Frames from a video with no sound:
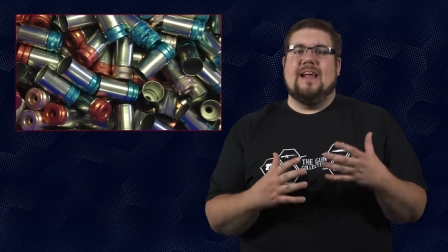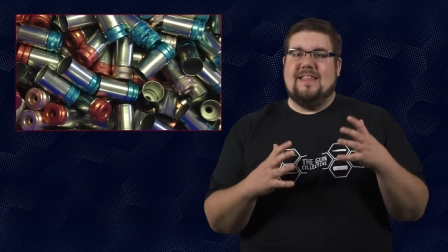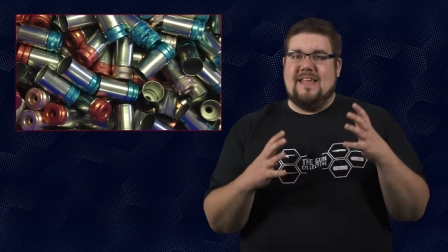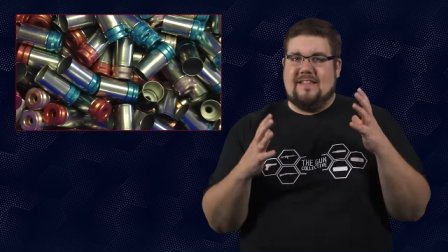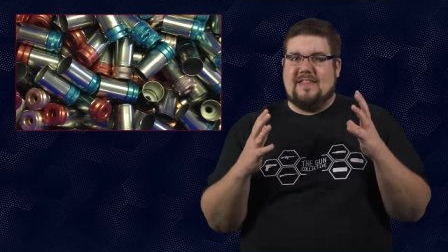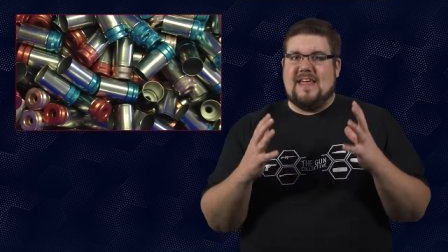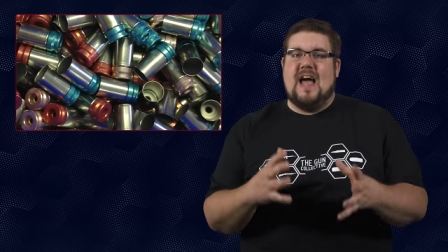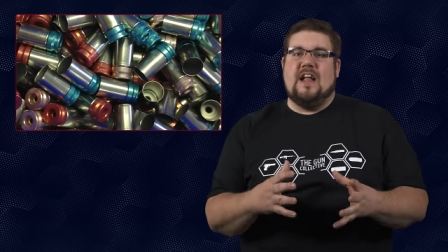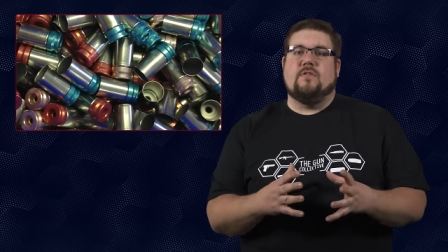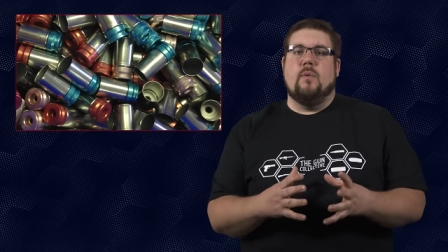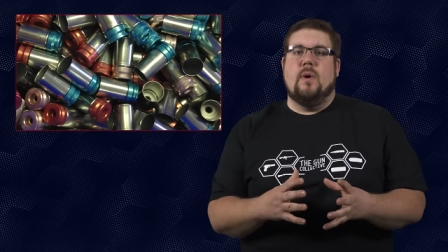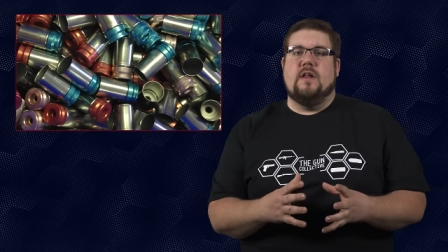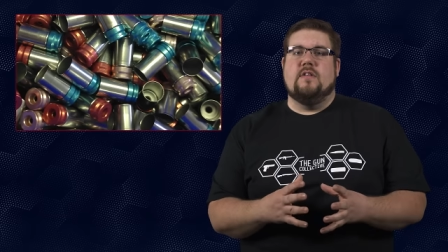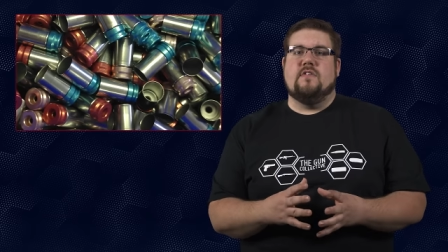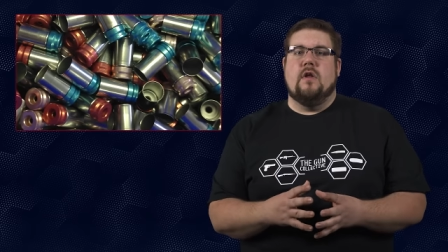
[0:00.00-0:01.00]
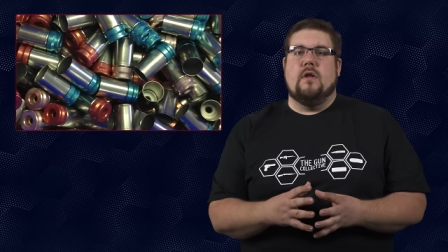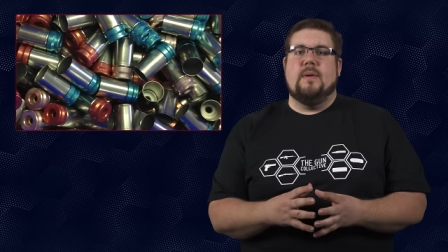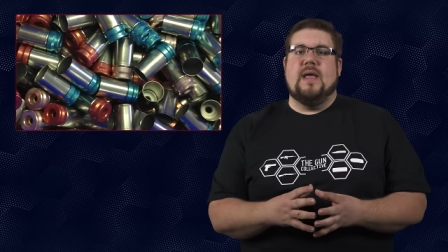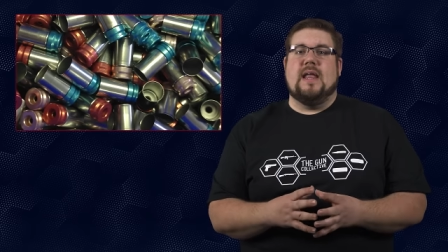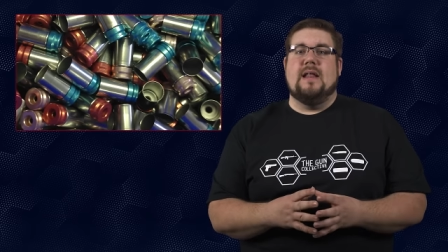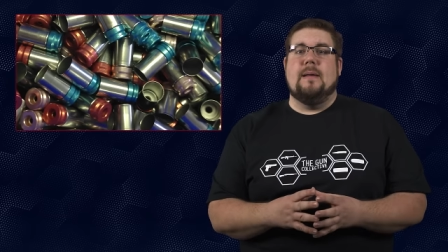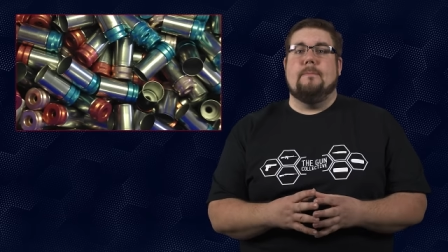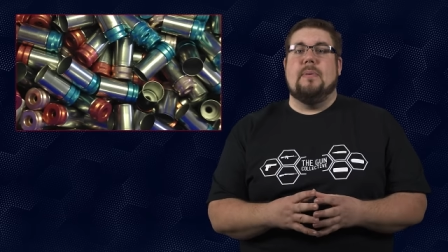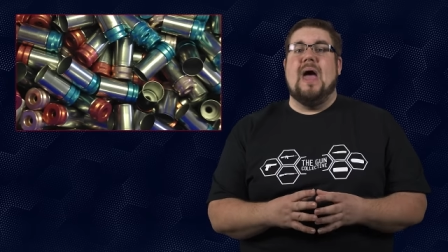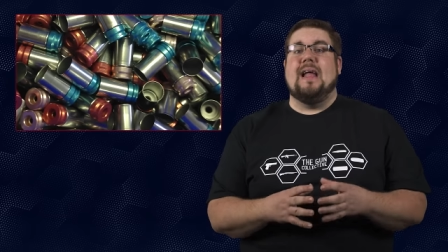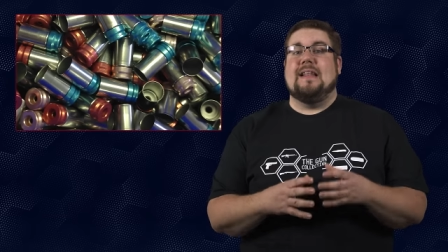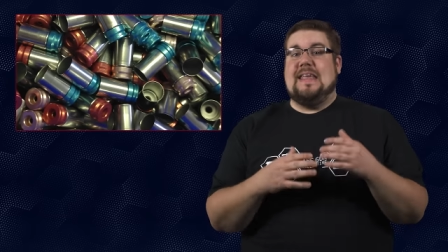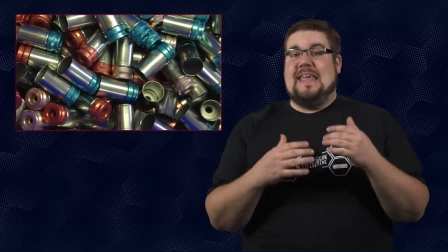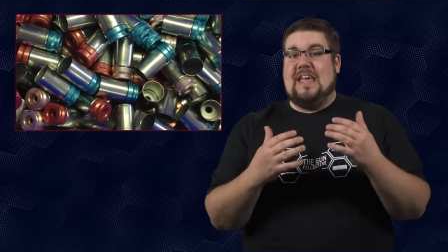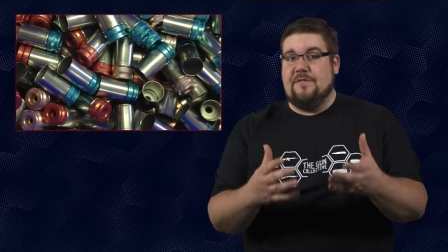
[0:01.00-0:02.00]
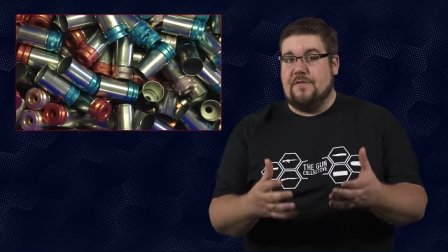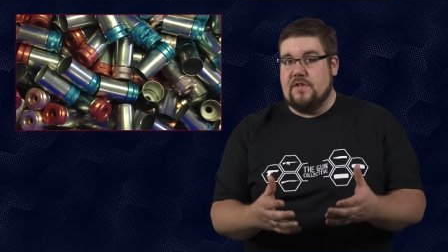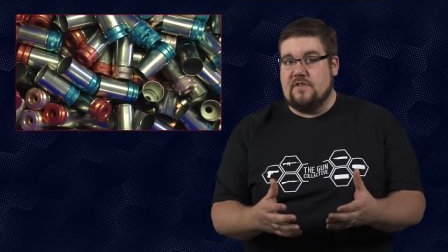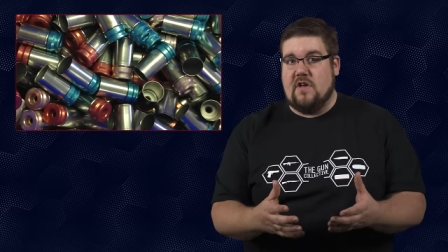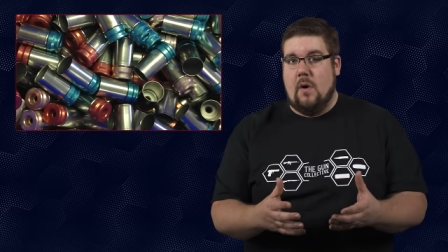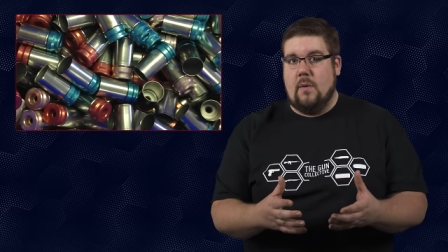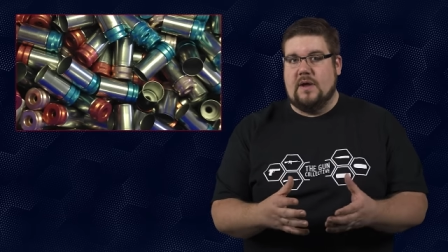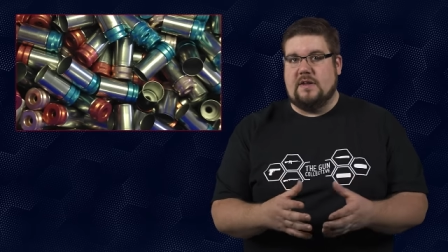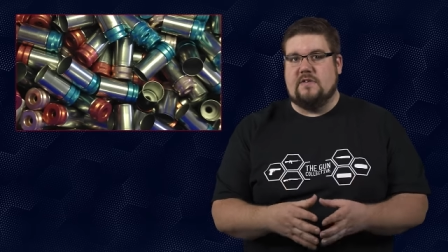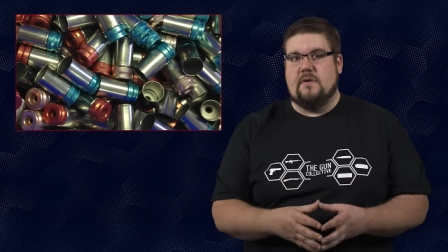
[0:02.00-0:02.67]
I think that's when it's going to make an impact, if it's going